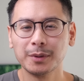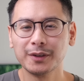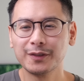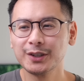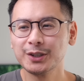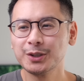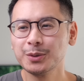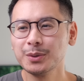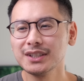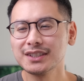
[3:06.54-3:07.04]
if
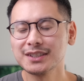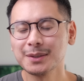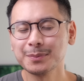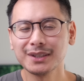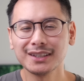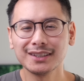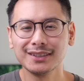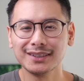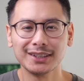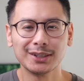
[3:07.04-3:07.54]
you're doing
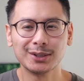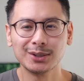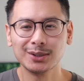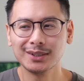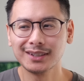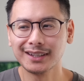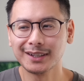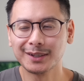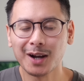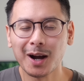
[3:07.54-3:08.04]
something illegal
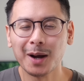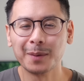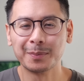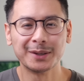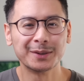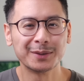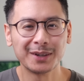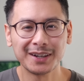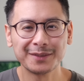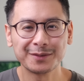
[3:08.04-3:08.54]
like
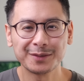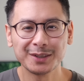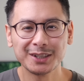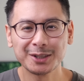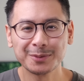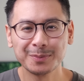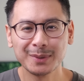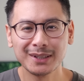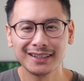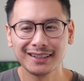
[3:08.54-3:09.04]
copyright
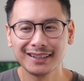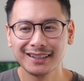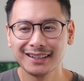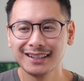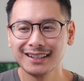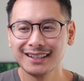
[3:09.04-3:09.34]
infringement,